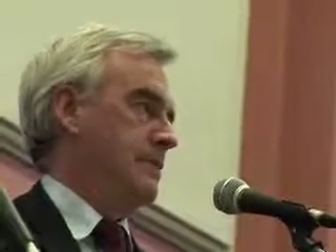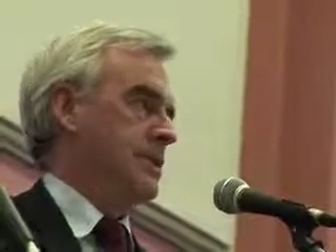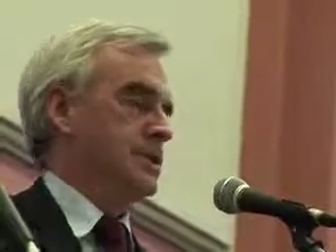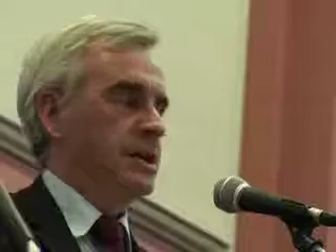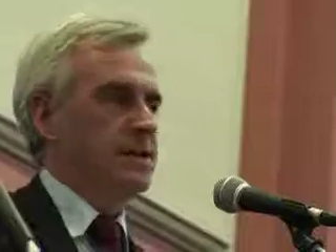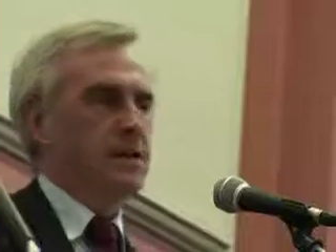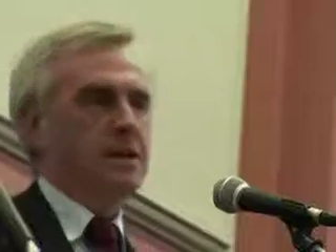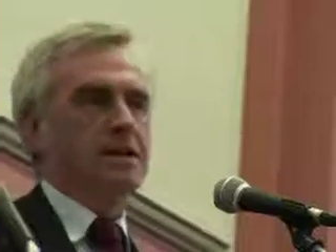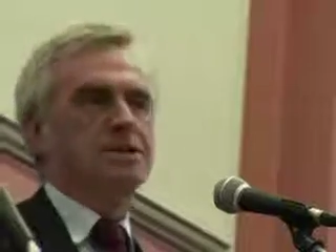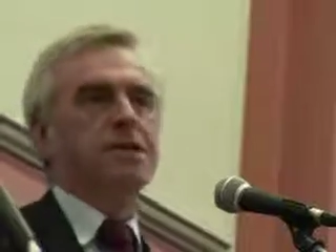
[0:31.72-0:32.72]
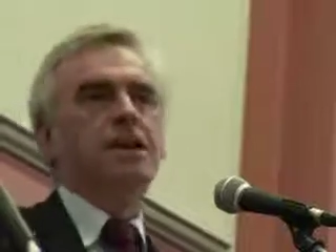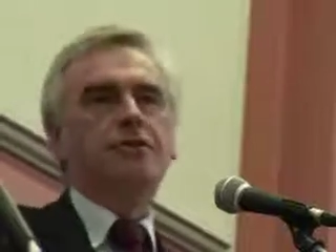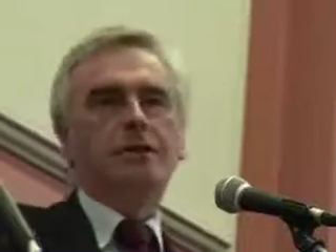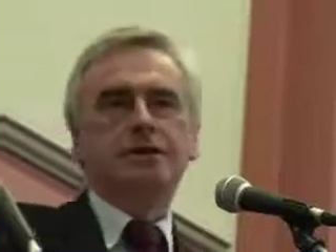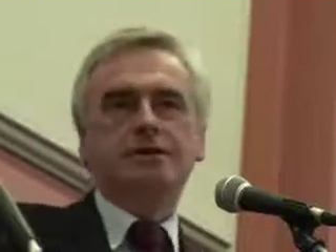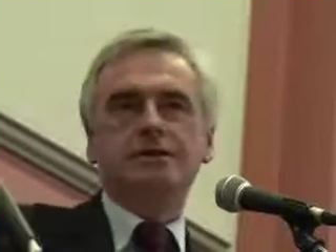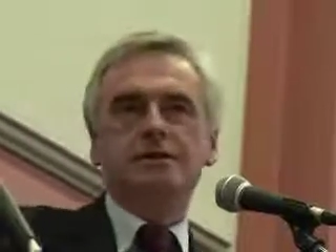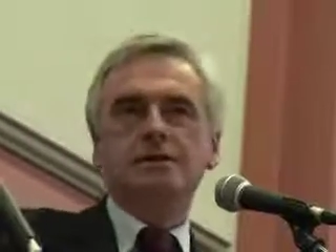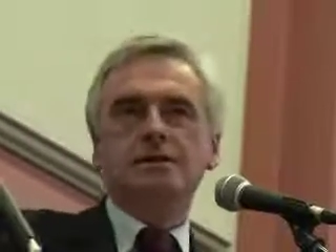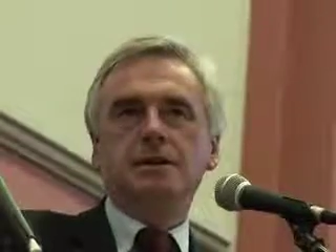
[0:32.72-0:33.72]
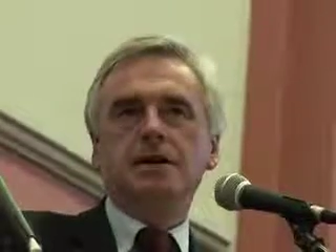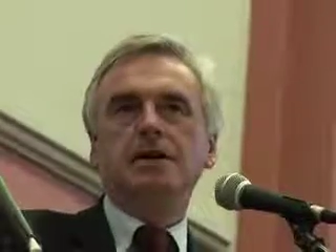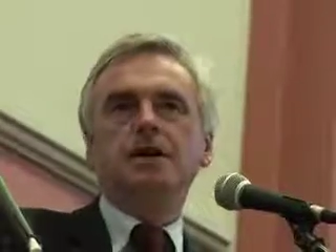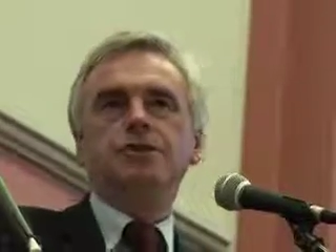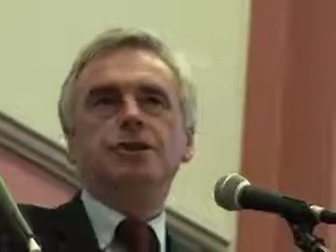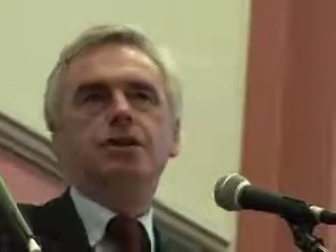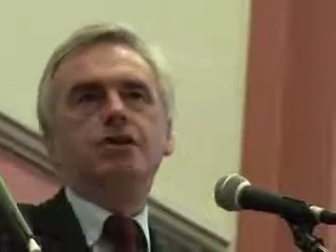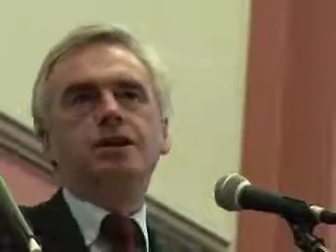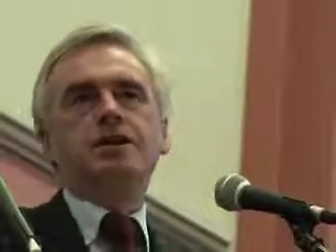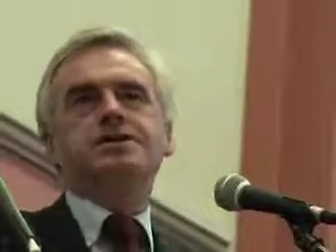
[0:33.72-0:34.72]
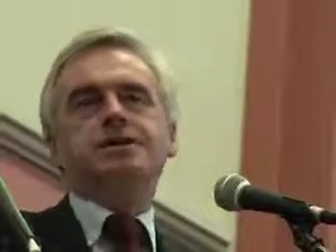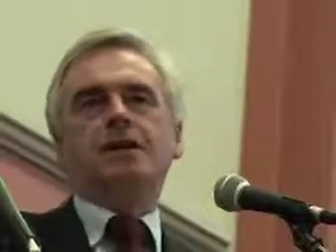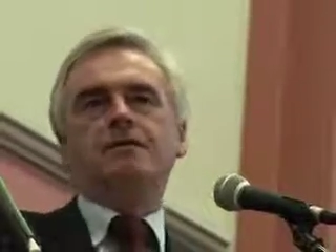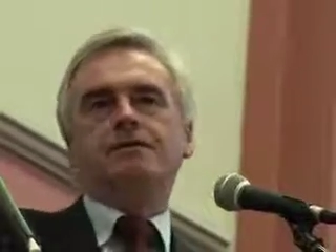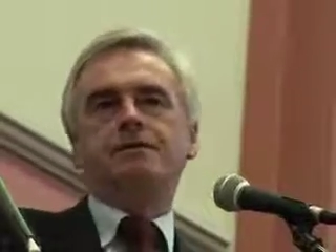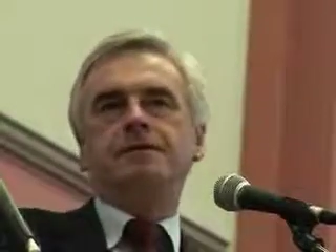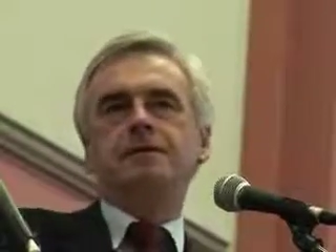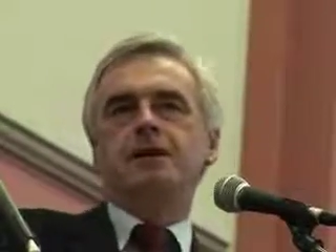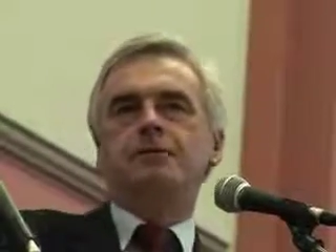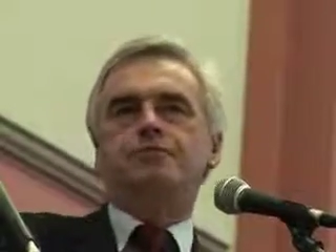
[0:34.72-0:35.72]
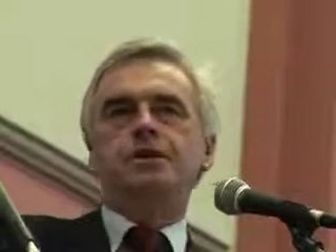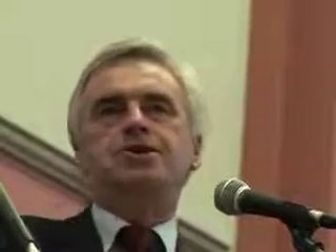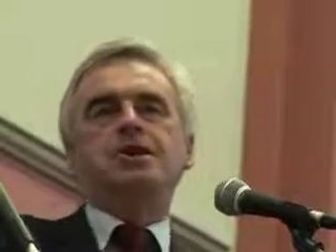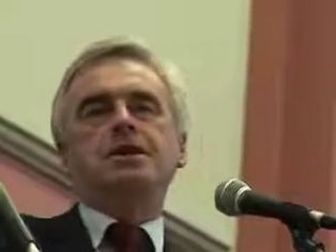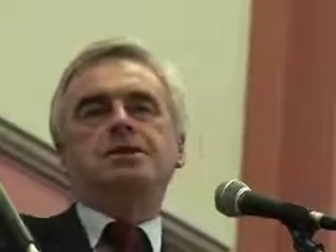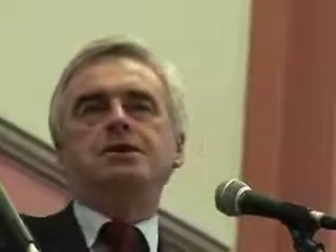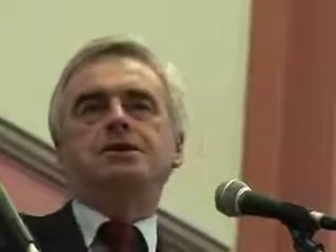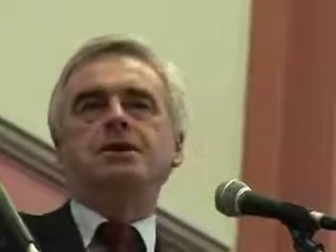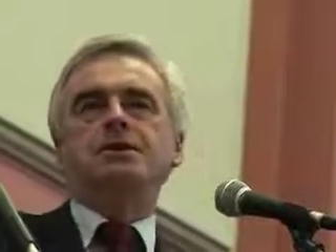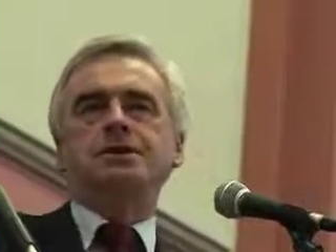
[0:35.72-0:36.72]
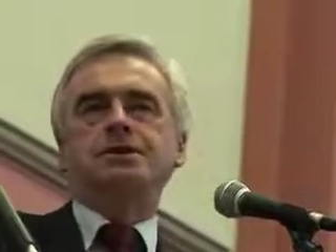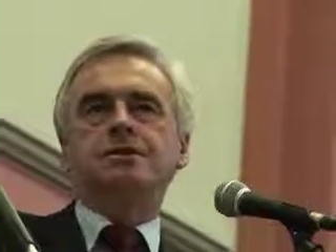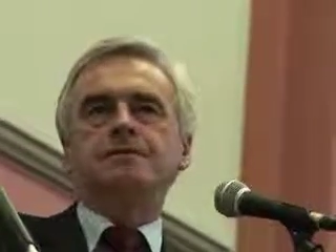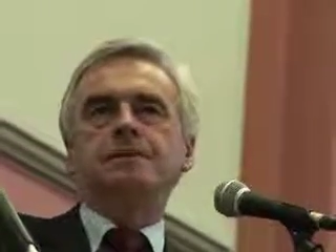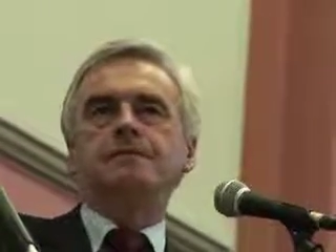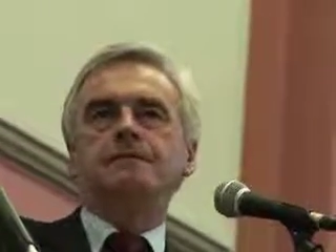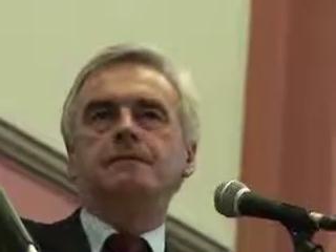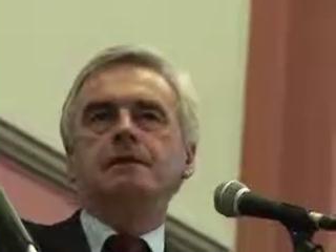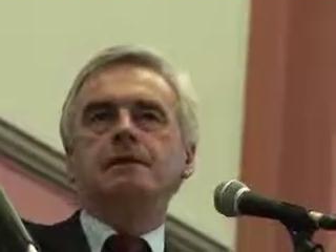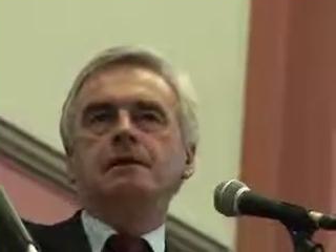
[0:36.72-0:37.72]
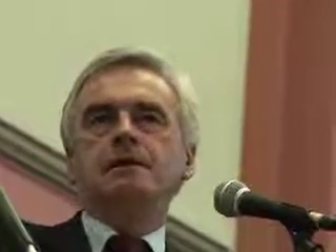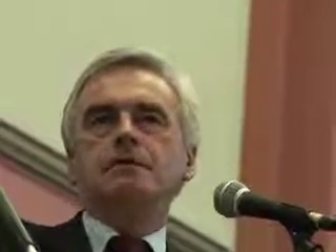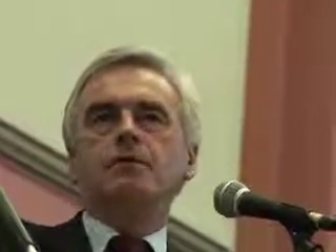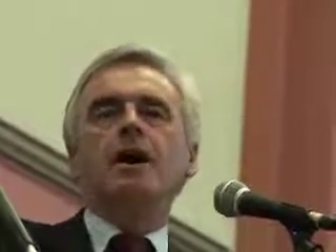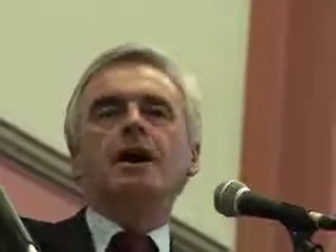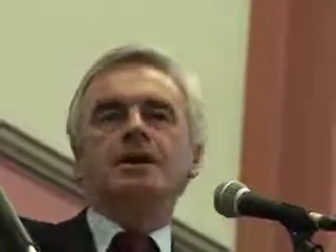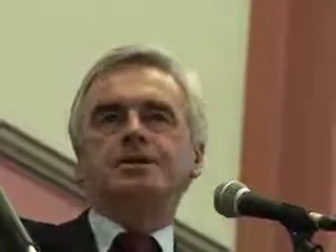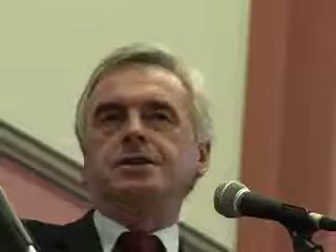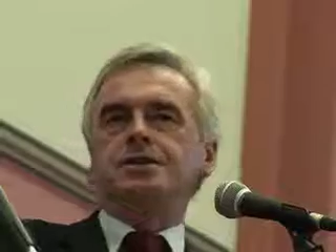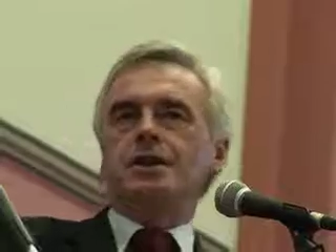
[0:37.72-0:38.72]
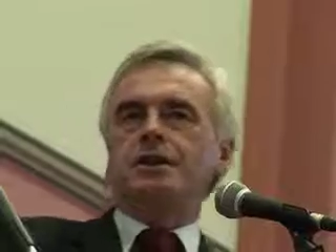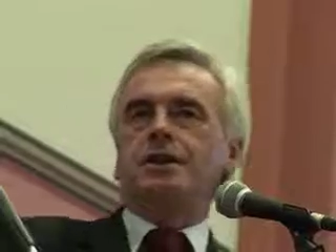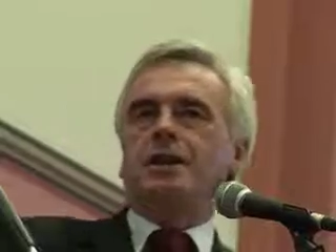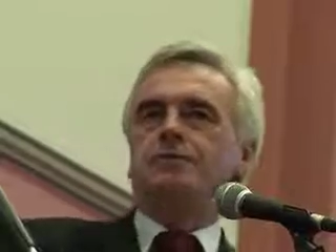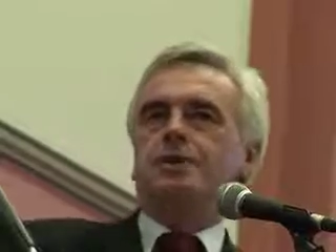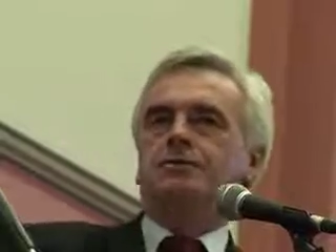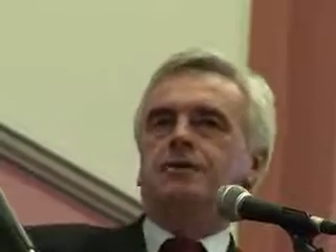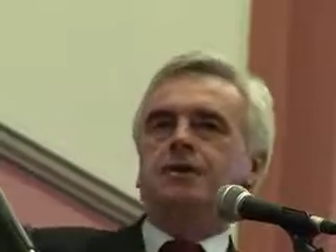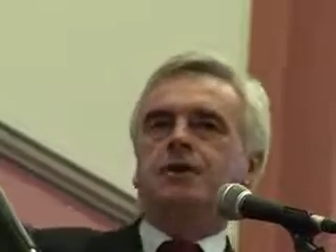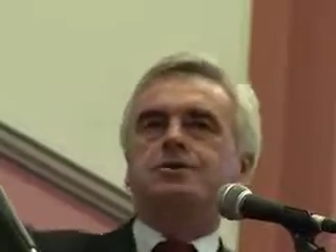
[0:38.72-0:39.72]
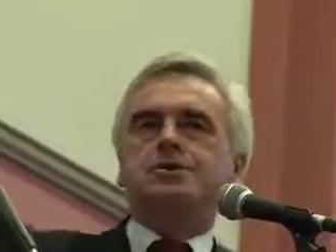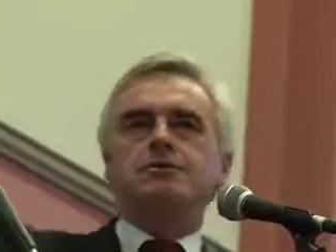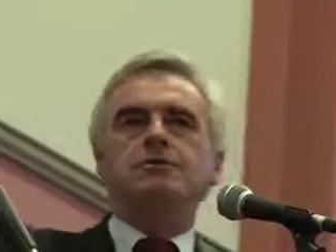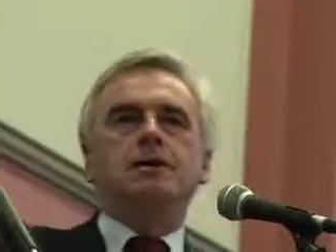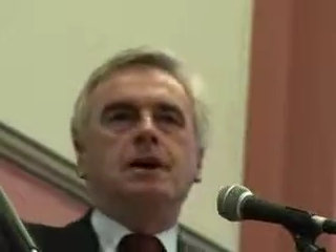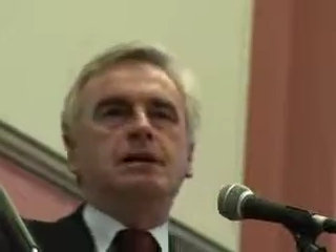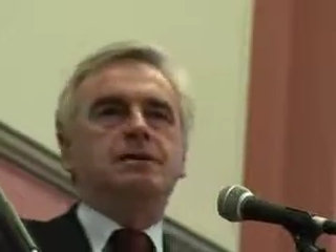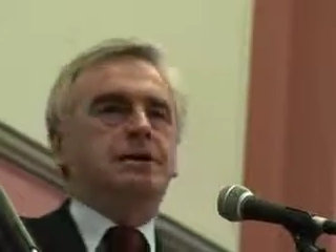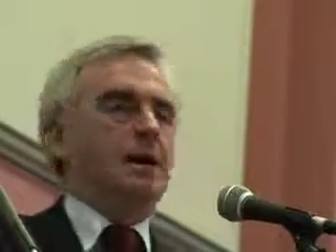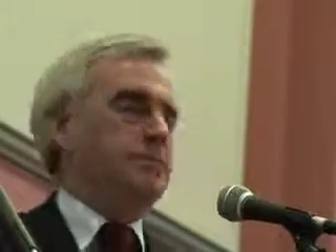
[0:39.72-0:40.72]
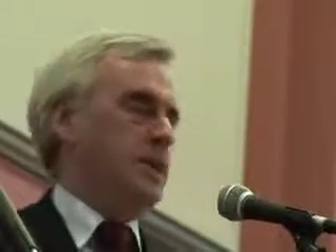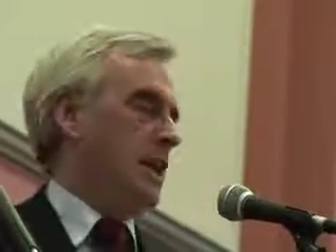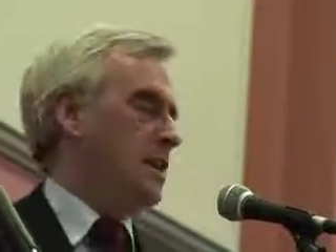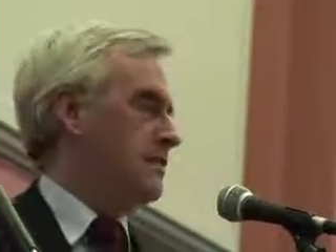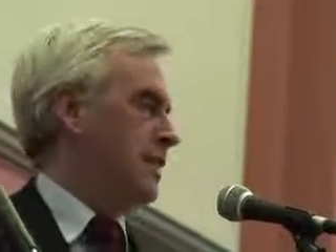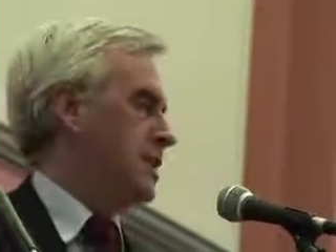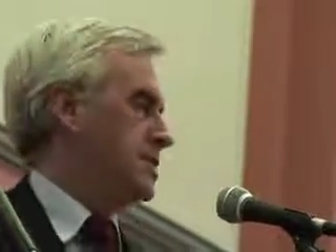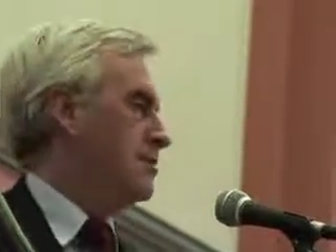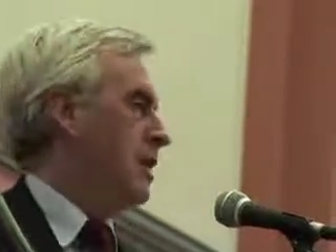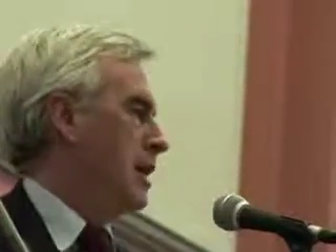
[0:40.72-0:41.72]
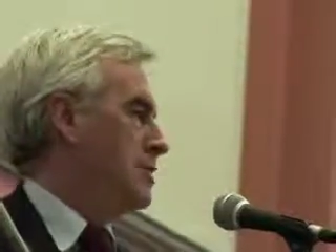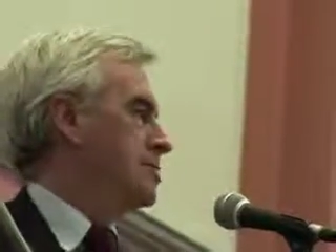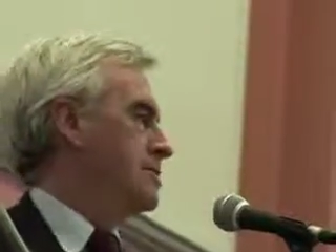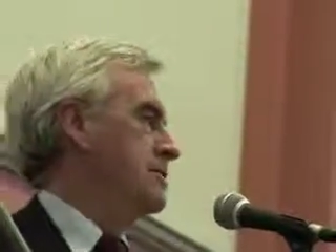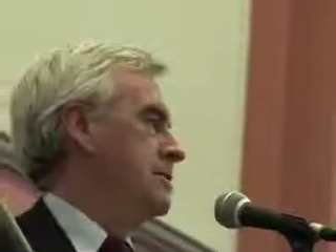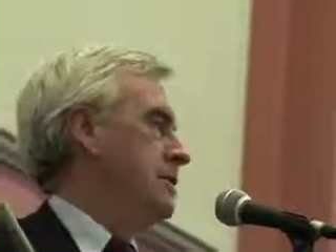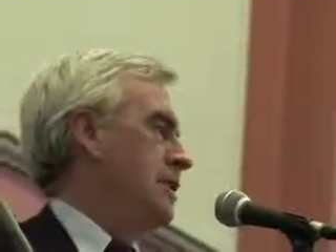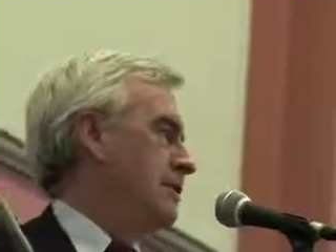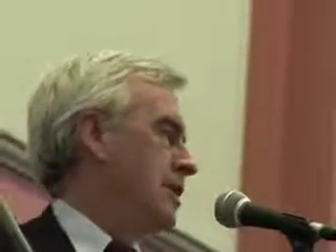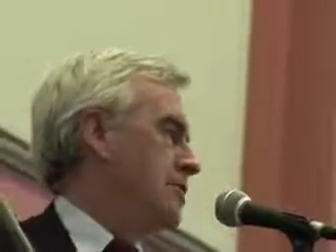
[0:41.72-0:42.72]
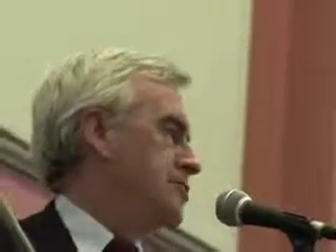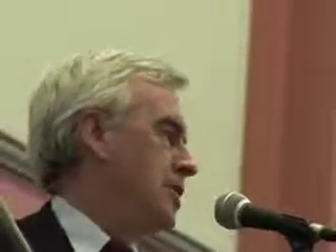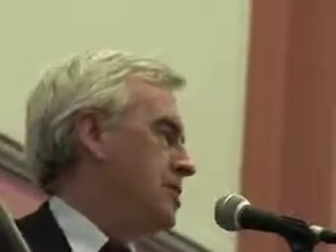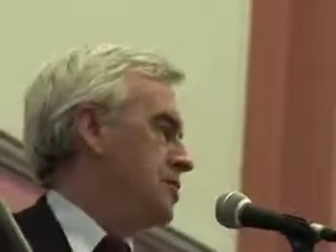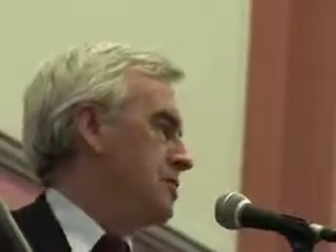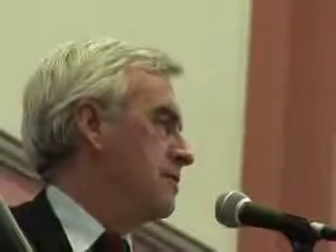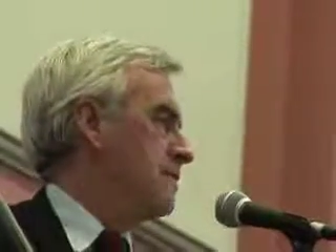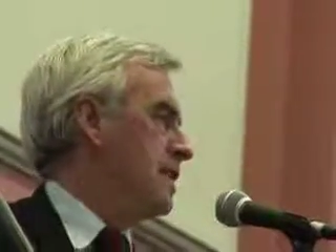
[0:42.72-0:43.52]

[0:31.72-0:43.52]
because I think it's serious, and I know the union itself appreciates the seriousness of it. Why is it that the government refused to accept any of our demands around the Trade Union